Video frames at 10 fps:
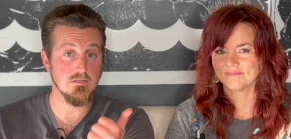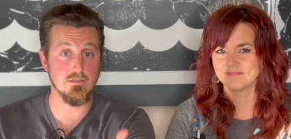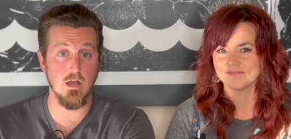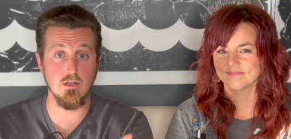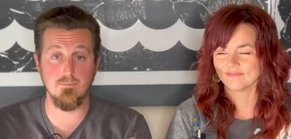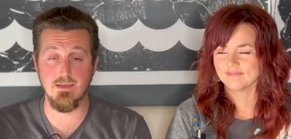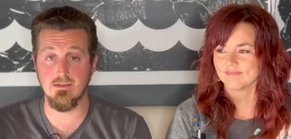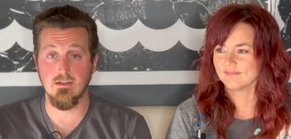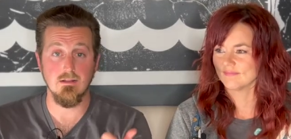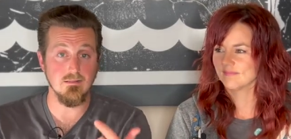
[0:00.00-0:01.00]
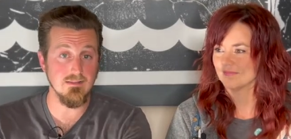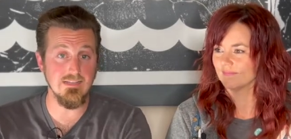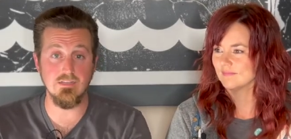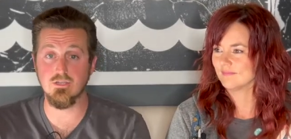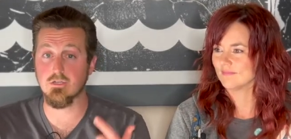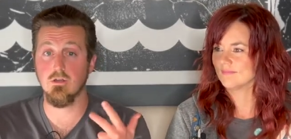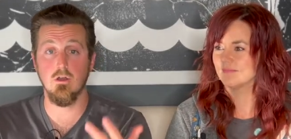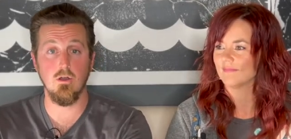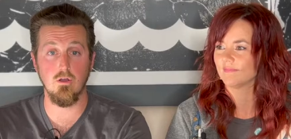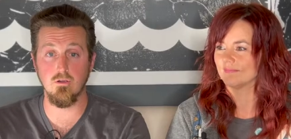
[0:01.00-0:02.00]
Speaker 1: dog bed, leash,
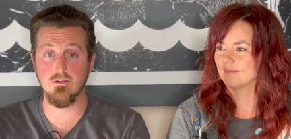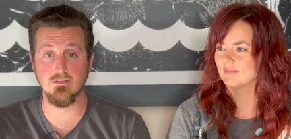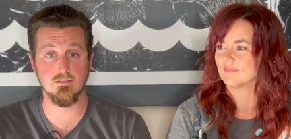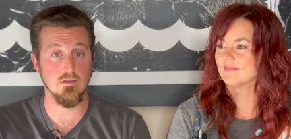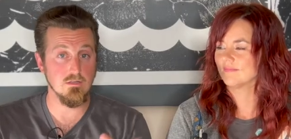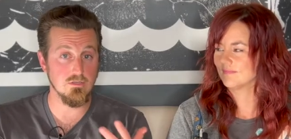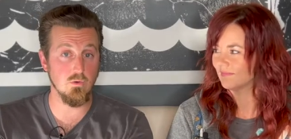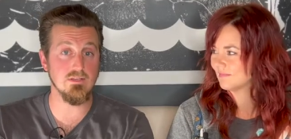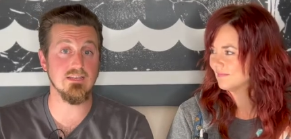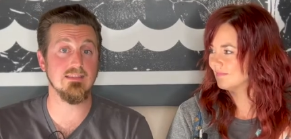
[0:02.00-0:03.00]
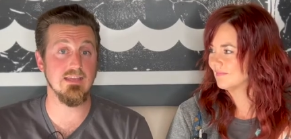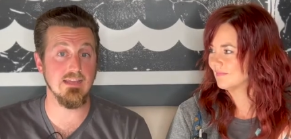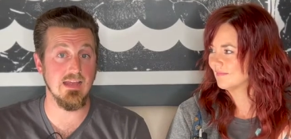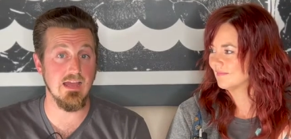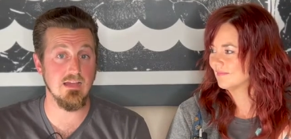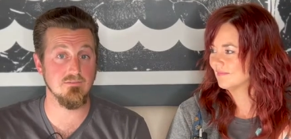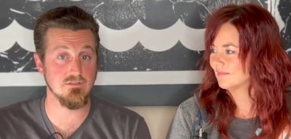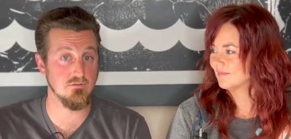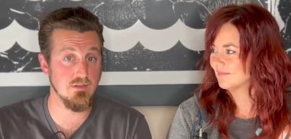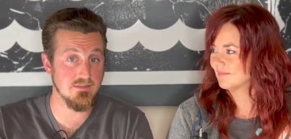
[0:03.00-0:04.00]
harness, toys that they can have.
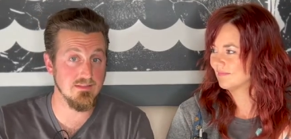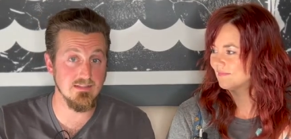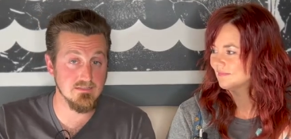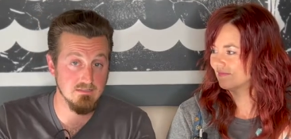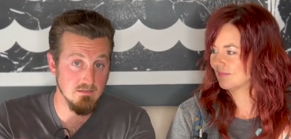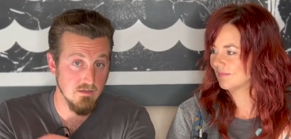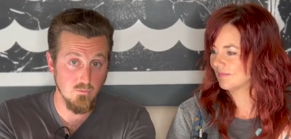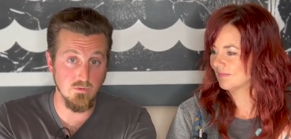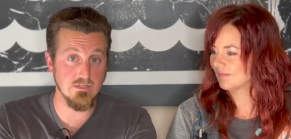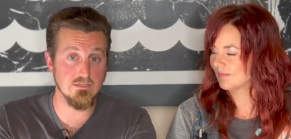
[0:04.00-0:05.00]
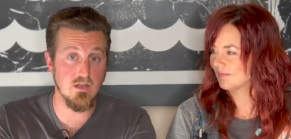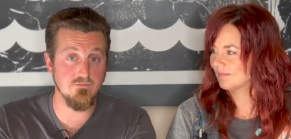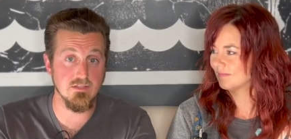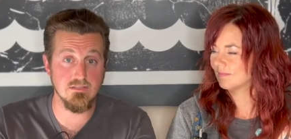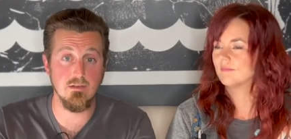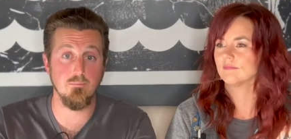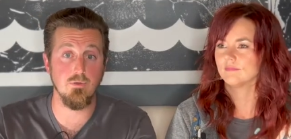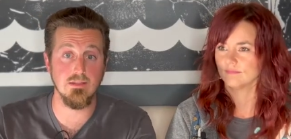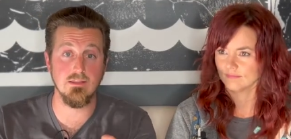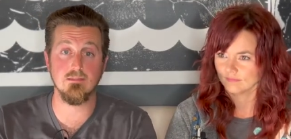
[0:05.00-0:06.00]
So nothing that's really soft that's gonna
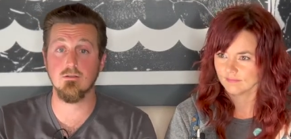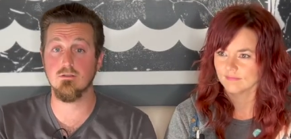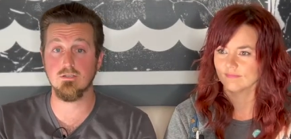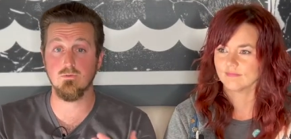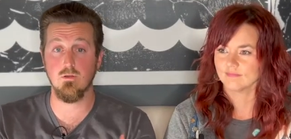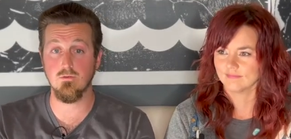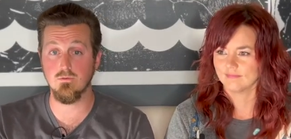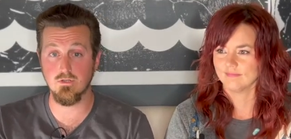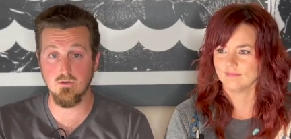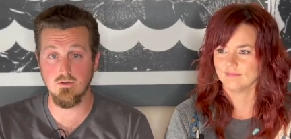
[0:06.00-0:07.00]
break that they're gonna swallow and choke